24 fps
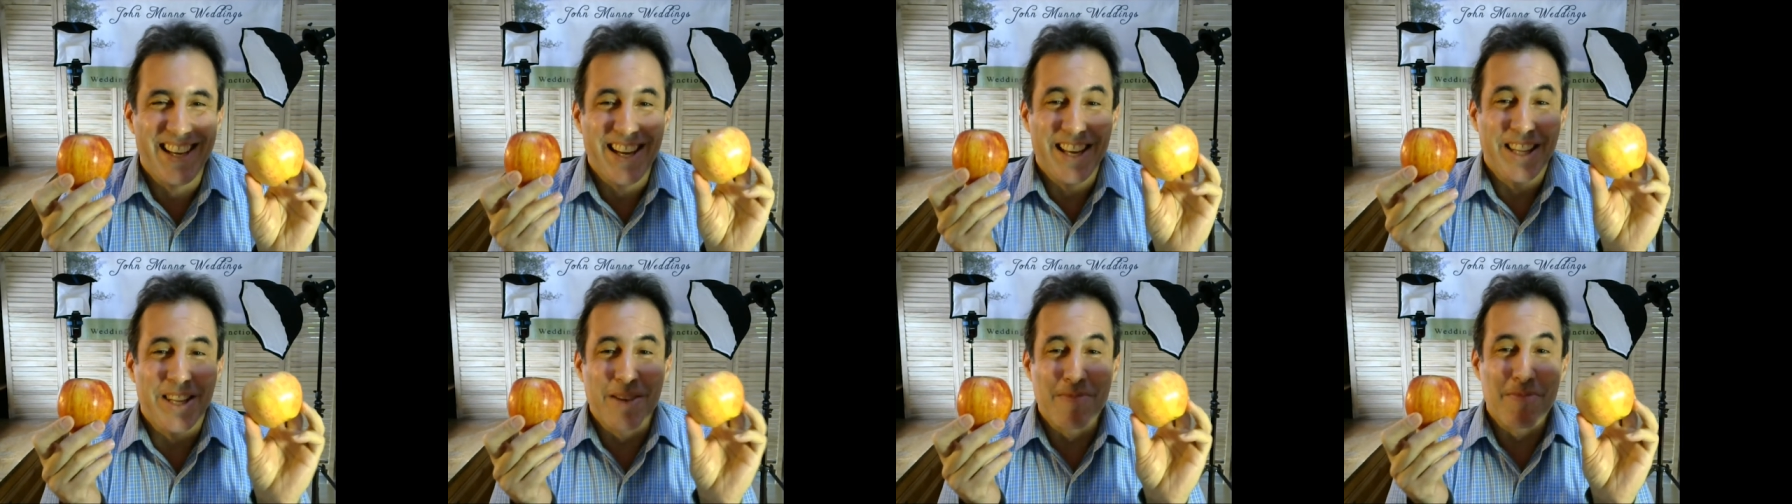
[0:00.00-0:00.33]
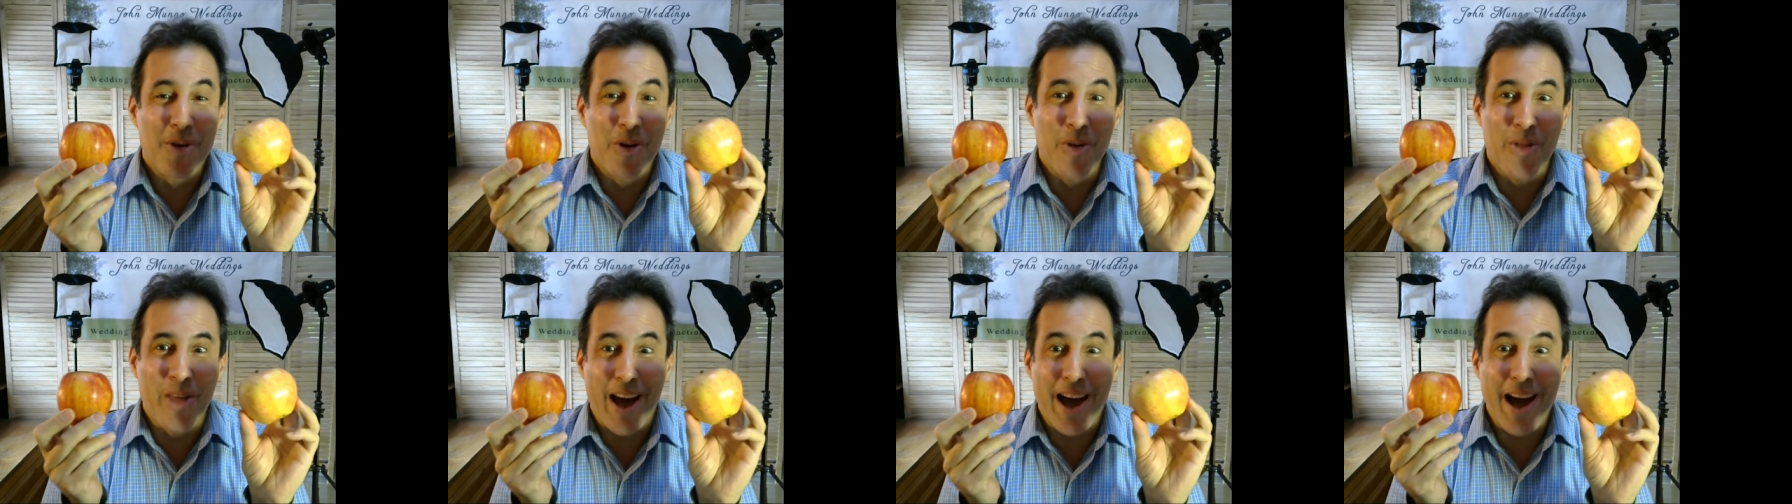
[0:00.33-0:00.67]
They're
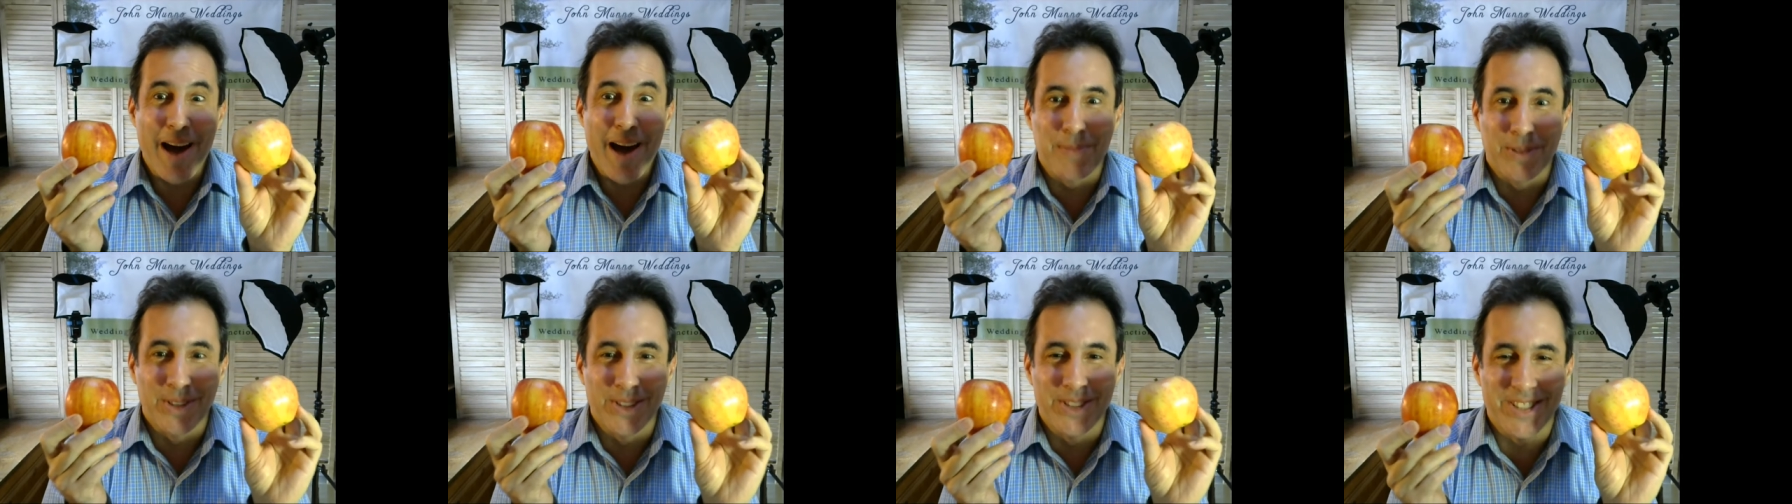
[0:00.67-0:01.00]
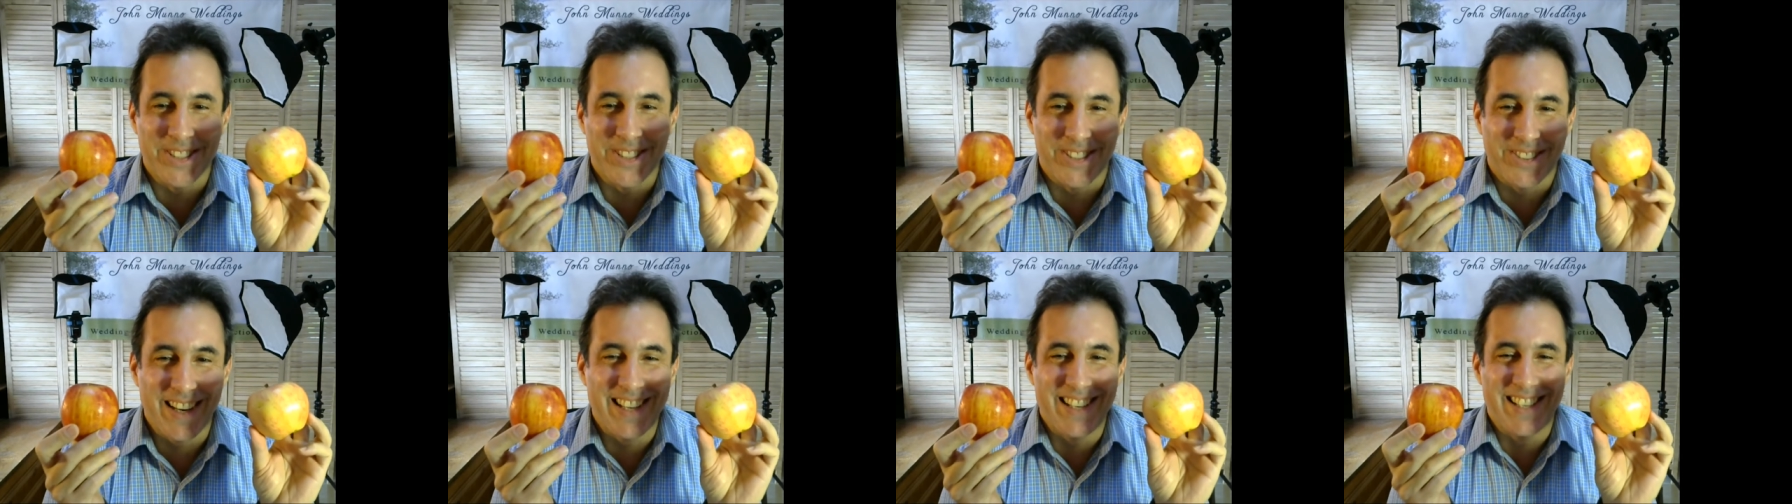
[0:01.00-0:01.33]
both apples,
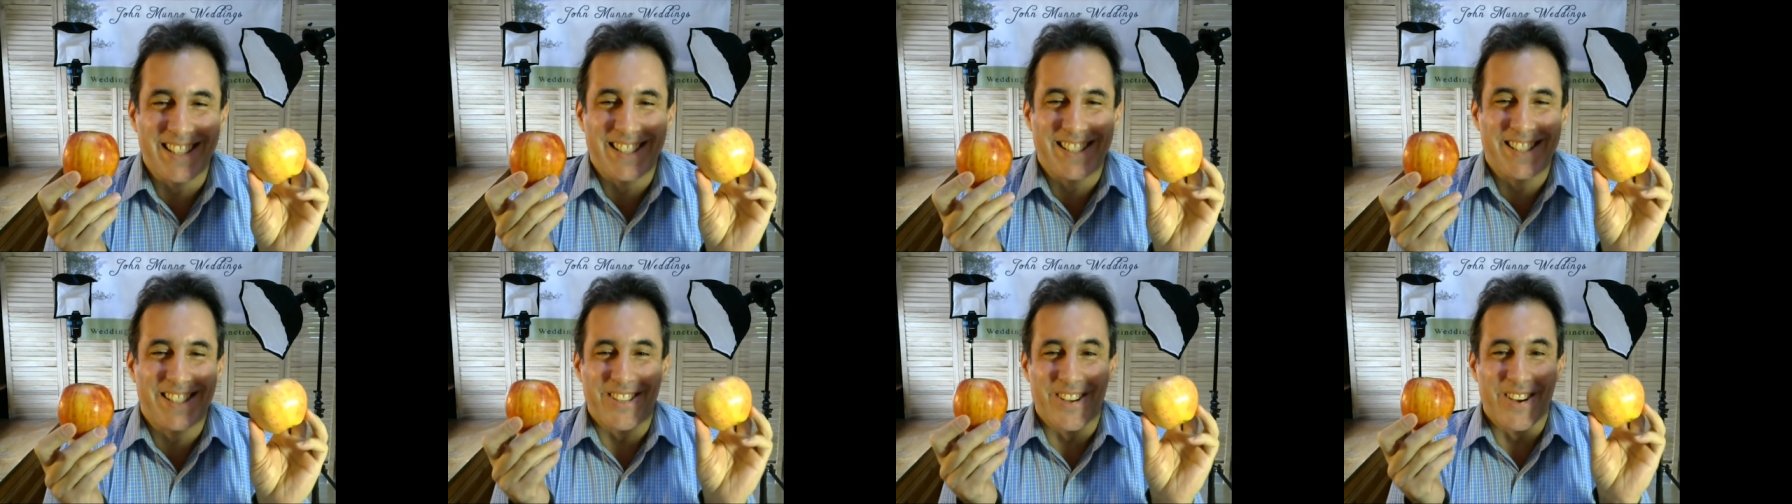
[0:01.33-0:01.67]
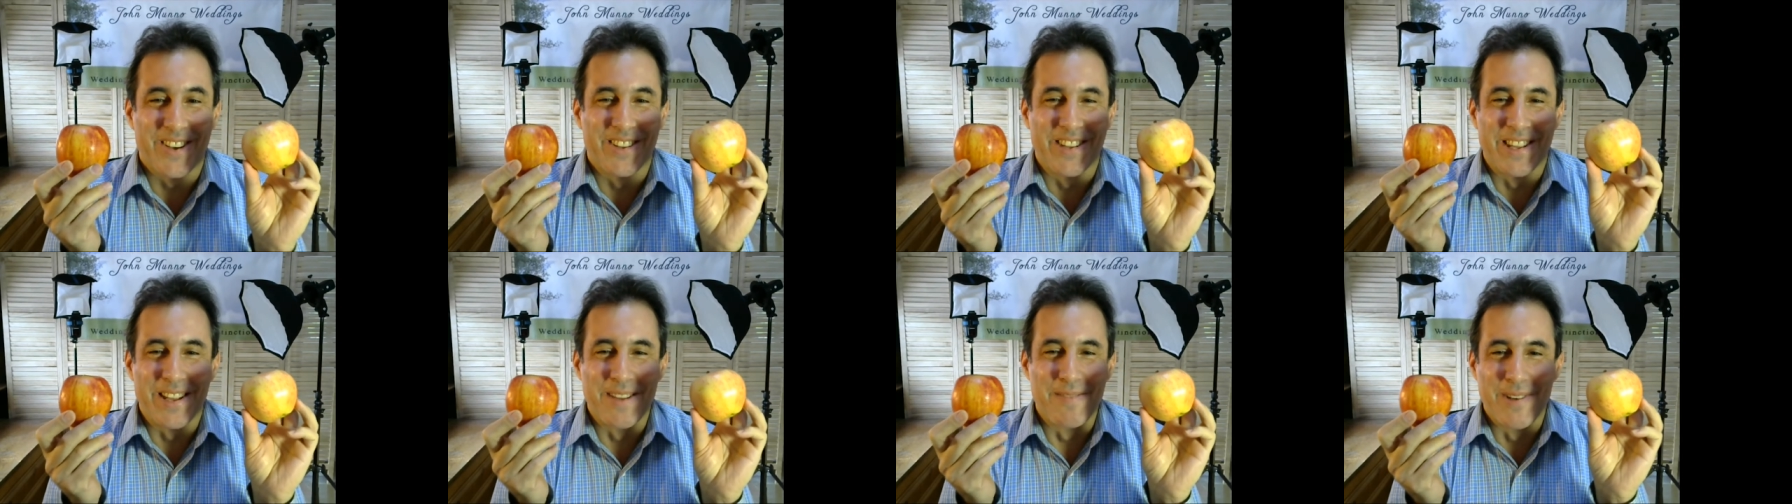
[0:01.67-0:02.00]
right? So
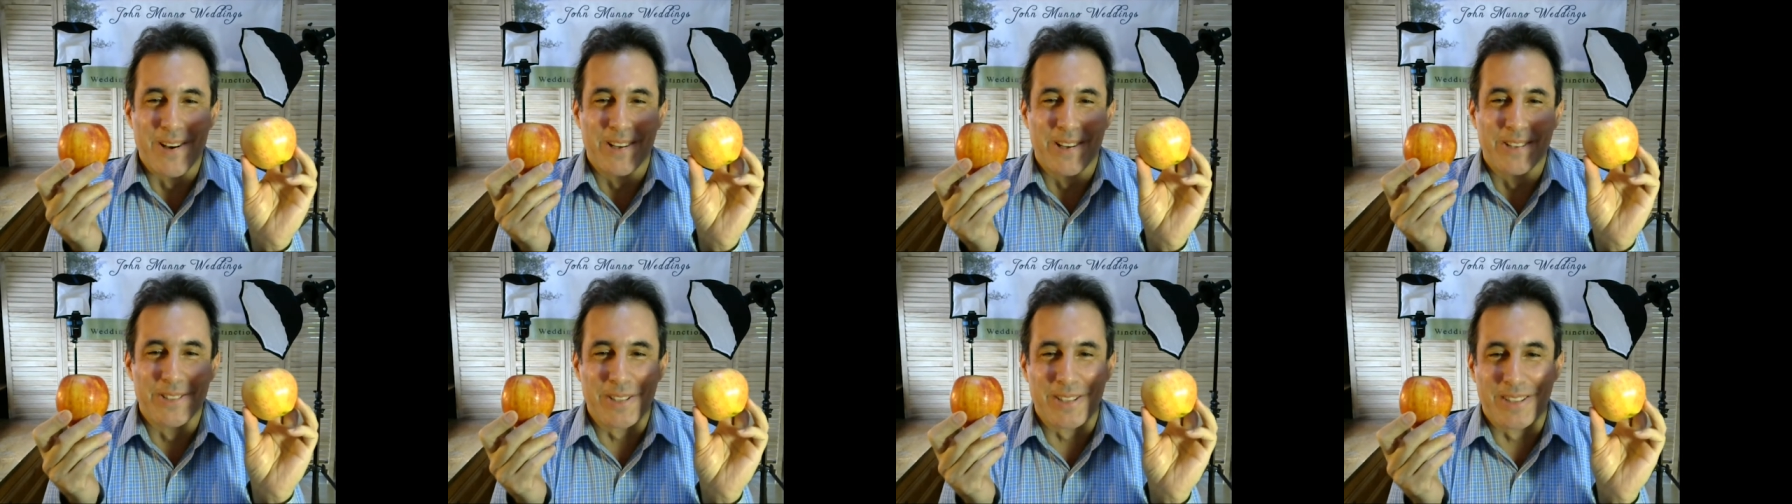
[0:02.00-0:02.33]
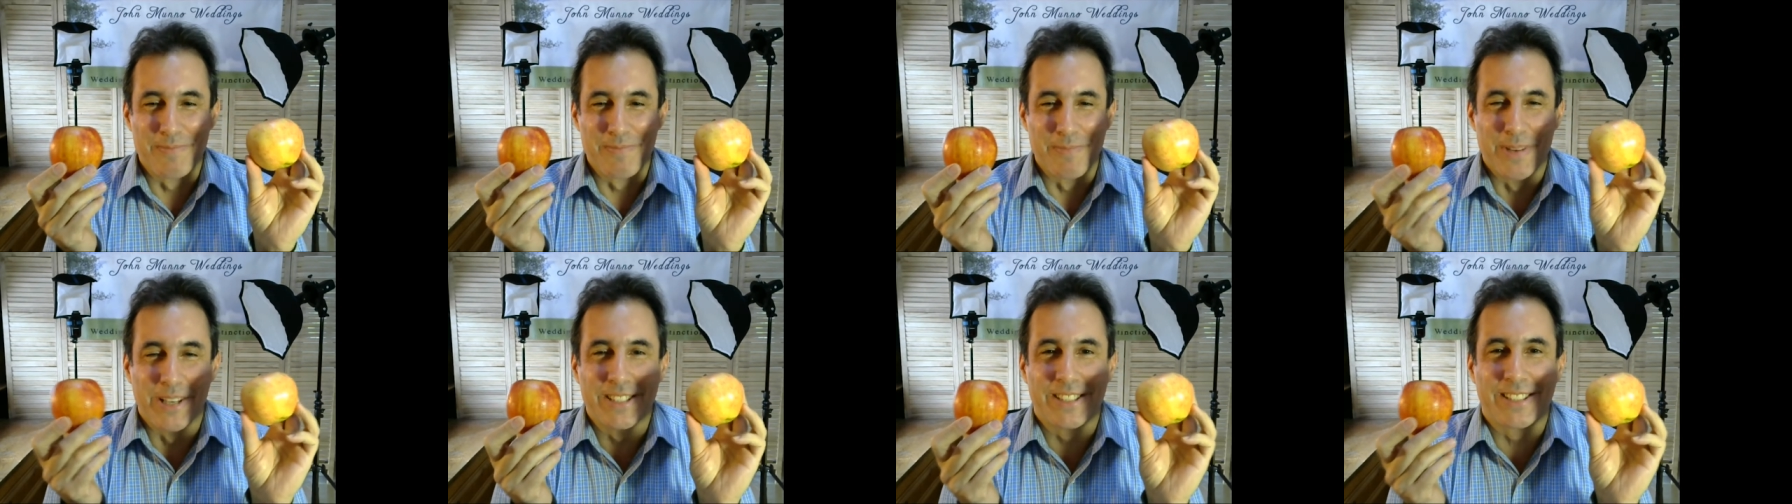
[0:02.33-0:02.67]
they both
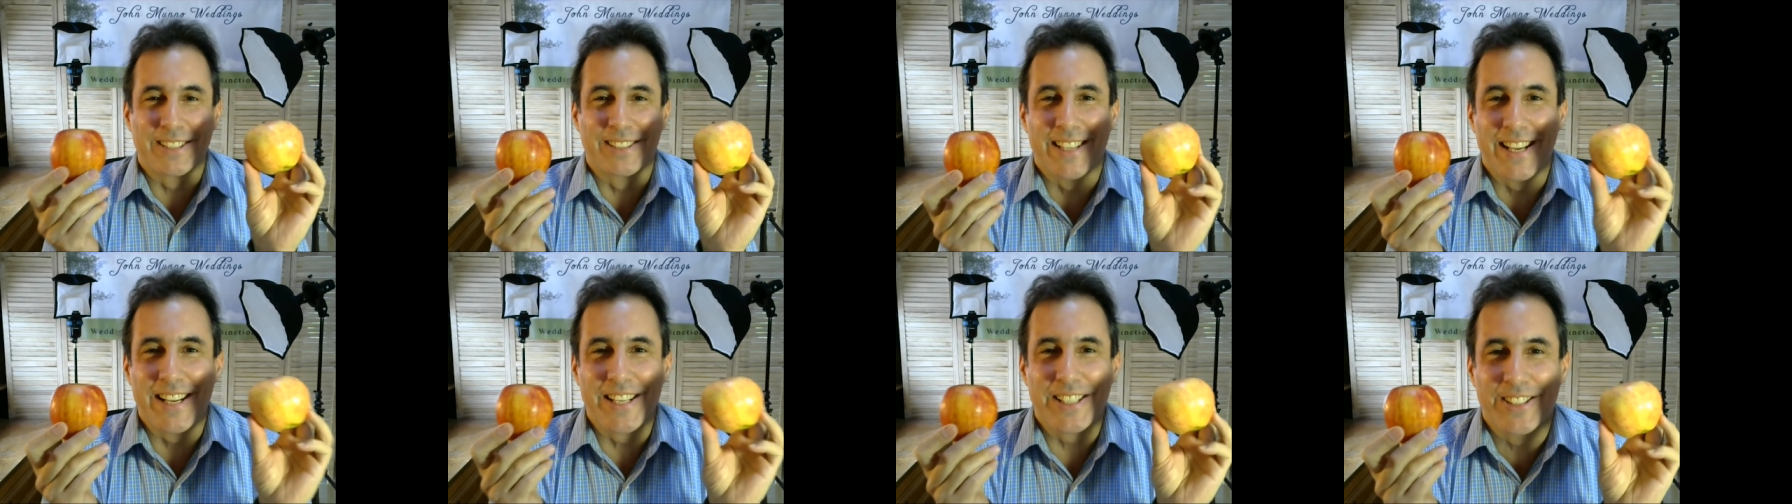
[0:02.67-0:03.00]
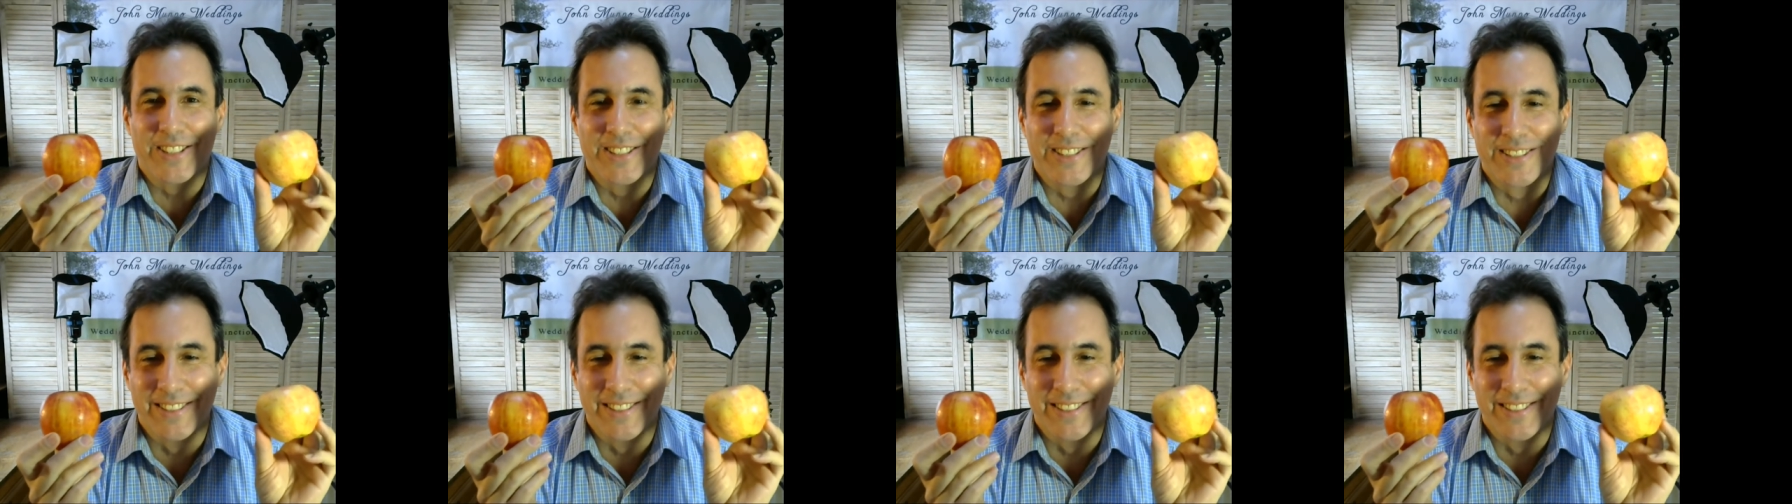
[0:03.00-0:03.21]
must taste